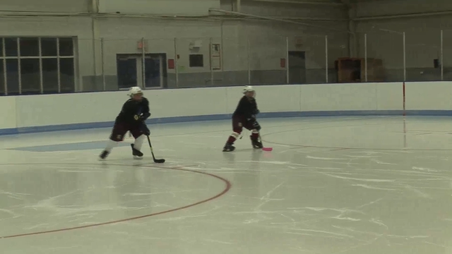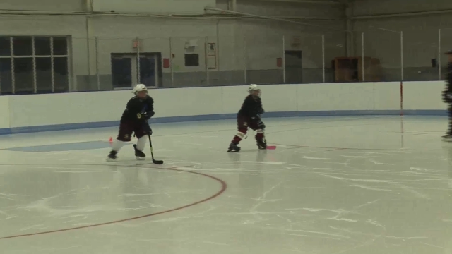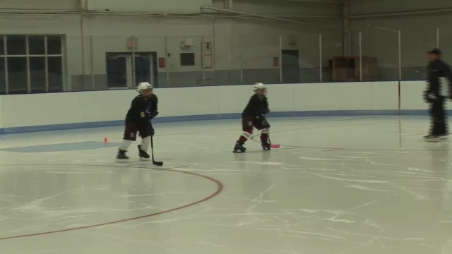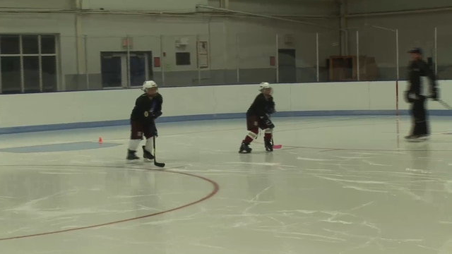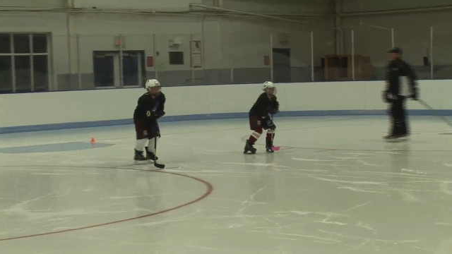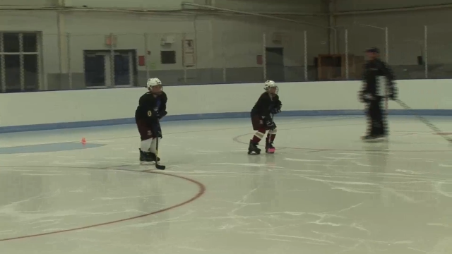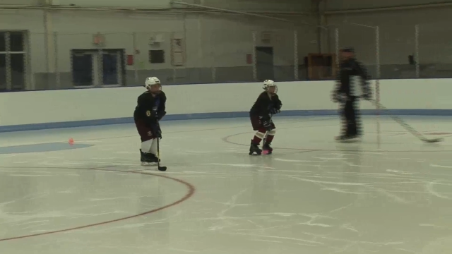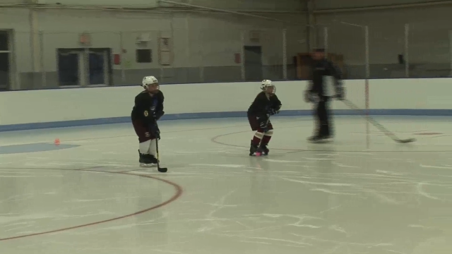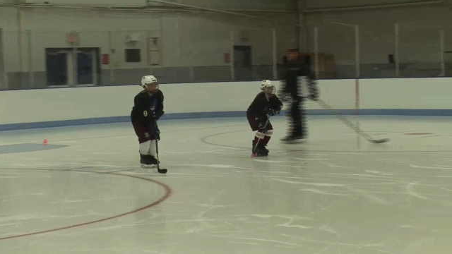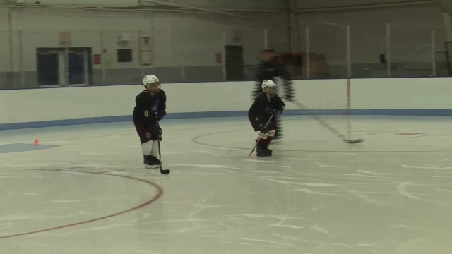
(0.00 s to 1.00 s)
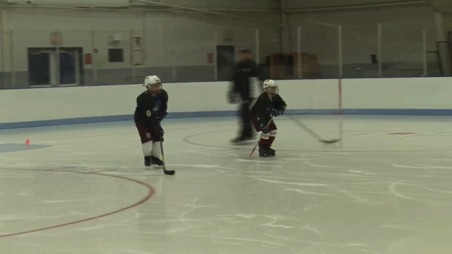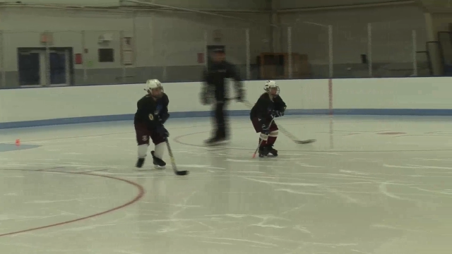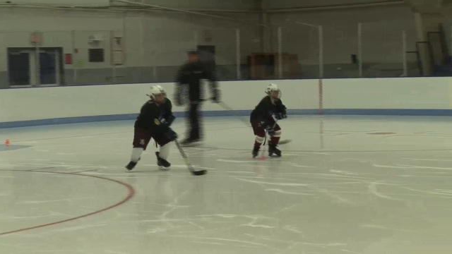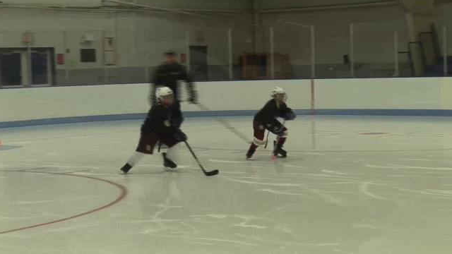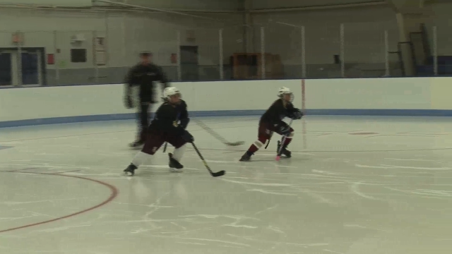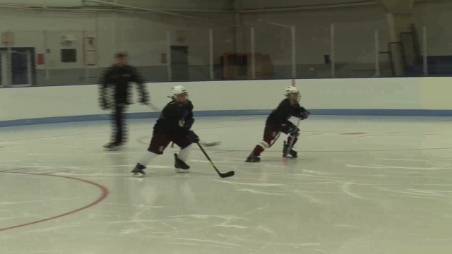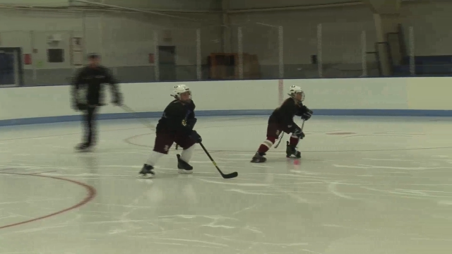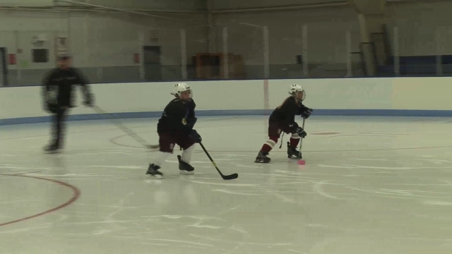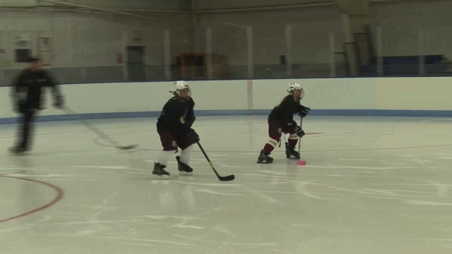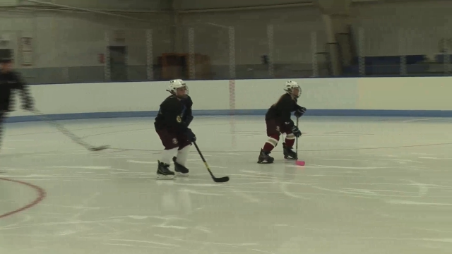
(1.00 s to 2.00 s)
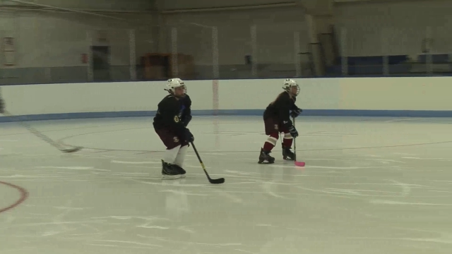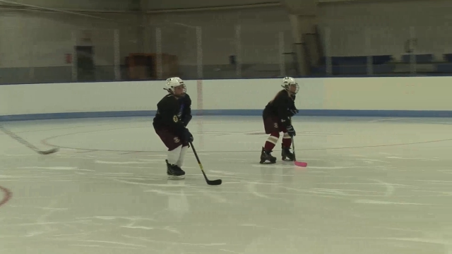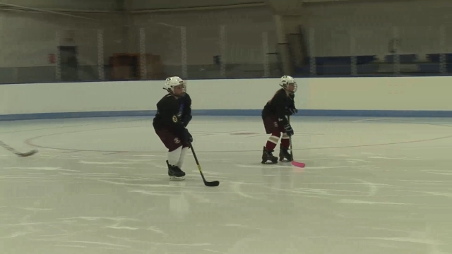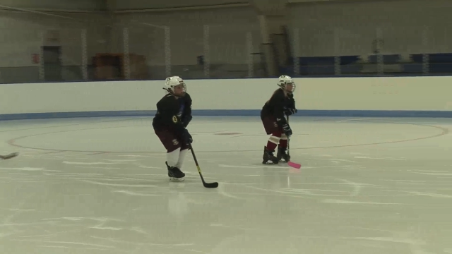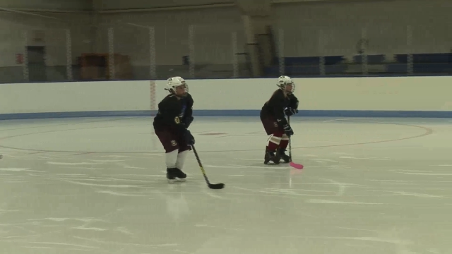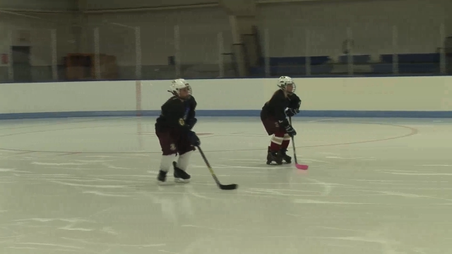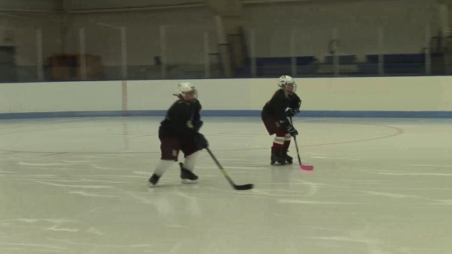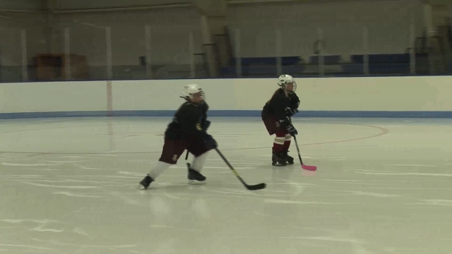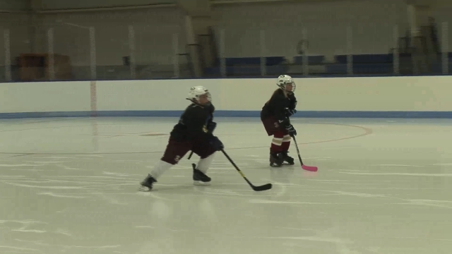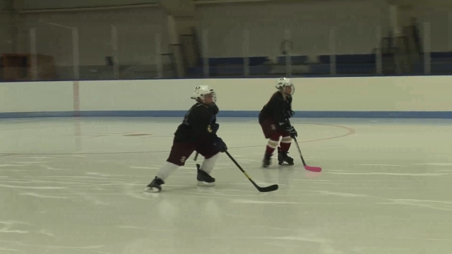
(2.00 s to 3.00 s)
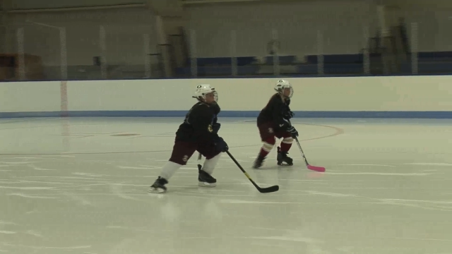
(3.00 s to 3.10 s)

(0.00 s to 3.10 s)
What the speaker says: (no speaker visible)